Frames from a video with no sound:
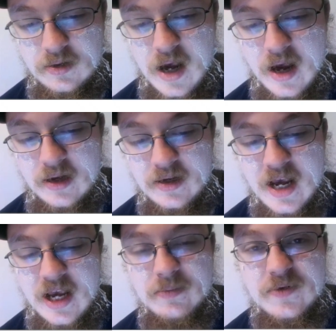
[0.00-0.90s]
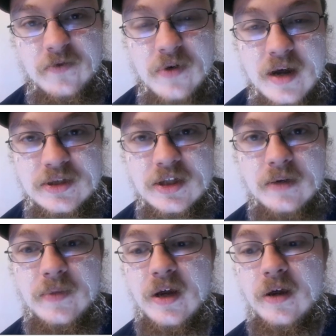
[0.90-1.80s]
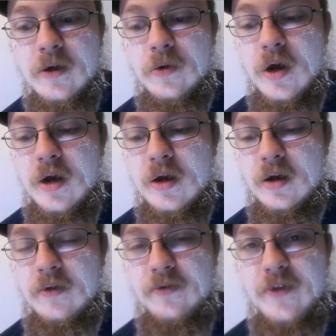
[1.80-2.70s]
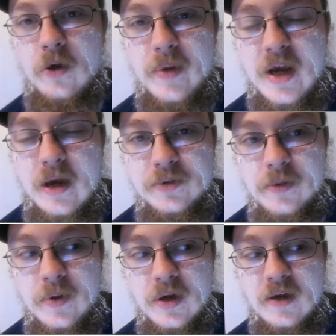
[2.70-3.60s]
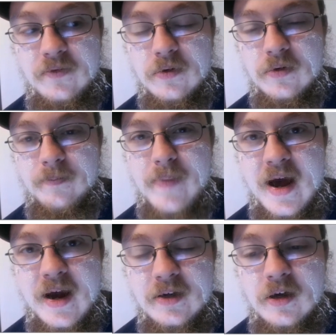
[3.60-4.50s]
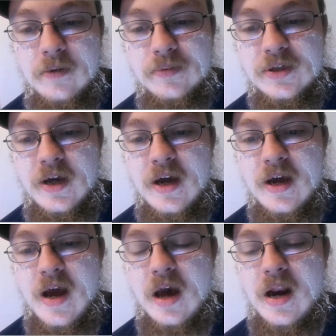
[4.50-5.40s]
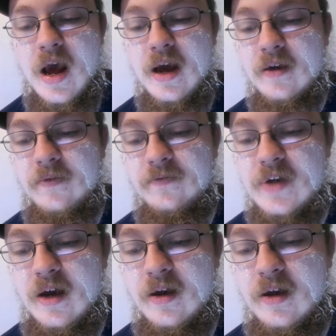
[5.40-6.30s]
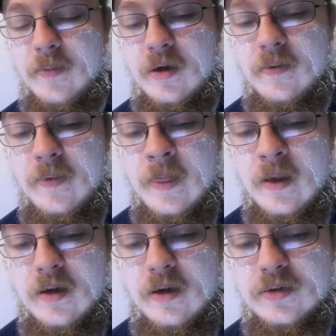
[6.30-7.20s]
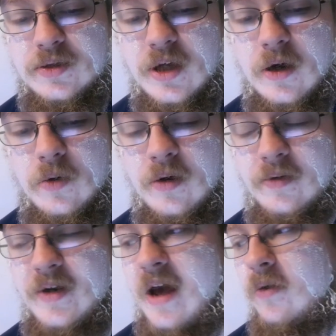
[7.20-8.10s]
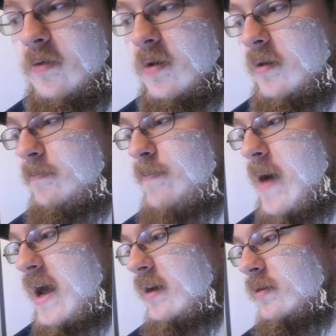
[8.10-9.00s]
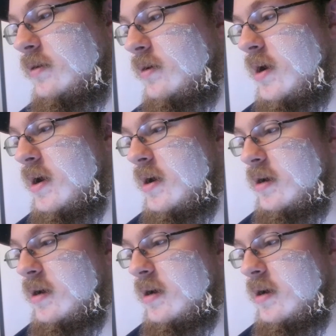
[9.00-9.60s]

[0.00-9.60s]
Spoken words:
kind of games for SMU. They'll be able to put in their backups at halftime. So now Baylor.